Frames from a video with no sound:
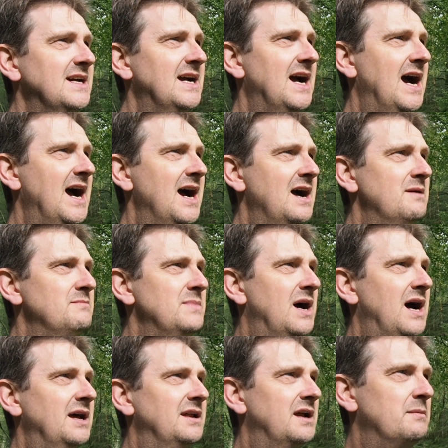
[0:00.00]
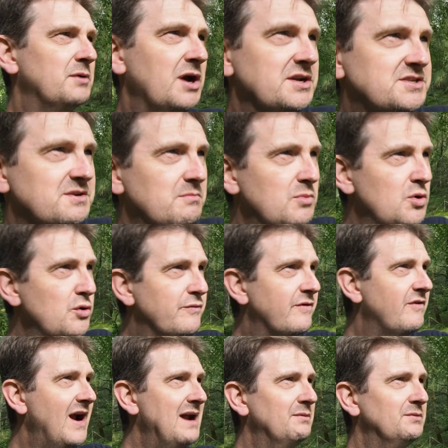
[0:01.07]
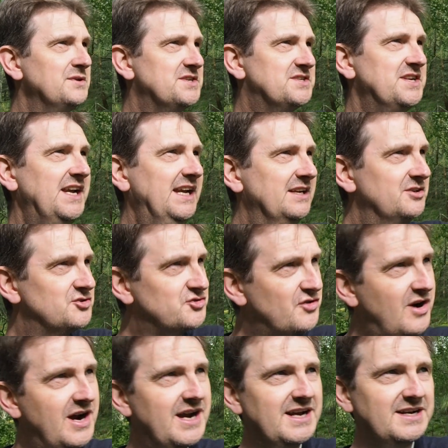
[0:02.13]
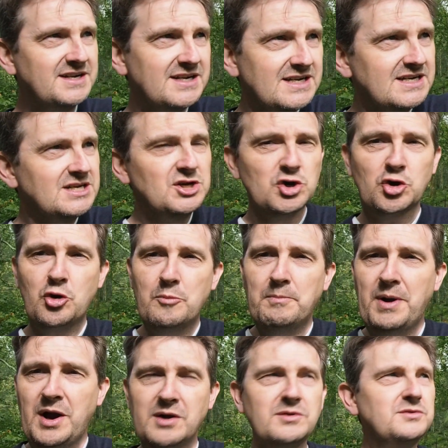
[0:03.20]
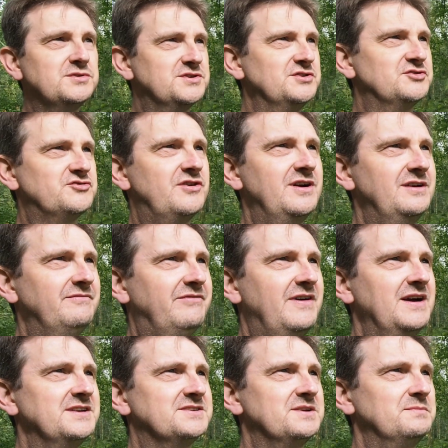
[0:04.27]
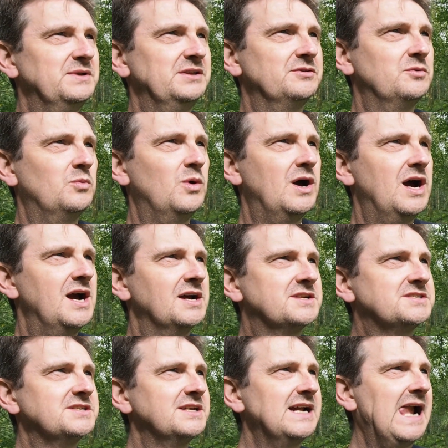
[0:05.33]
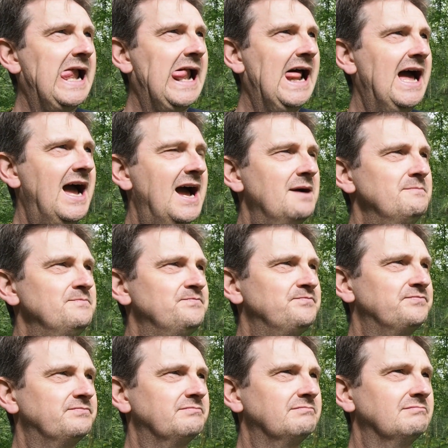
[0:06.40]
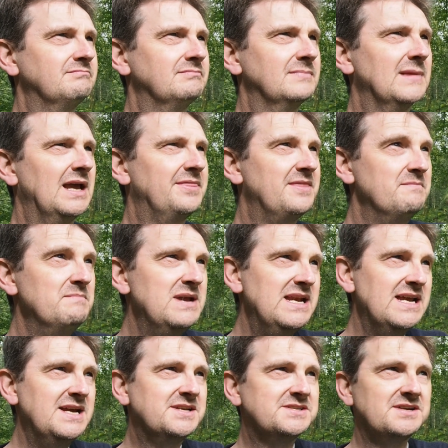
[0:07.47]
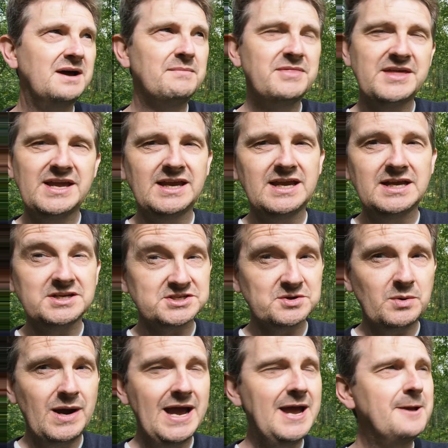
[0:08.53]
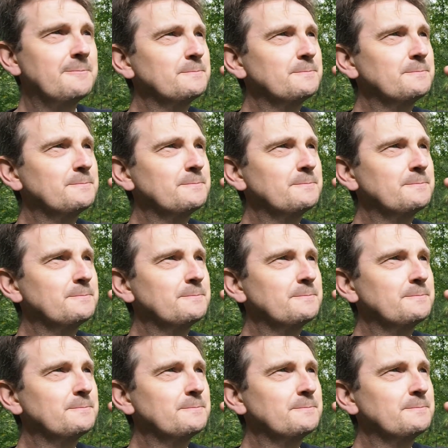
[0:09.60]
and I'm going to move around the scene and try and compose and try and find something that works. At the minute I'm thinking square,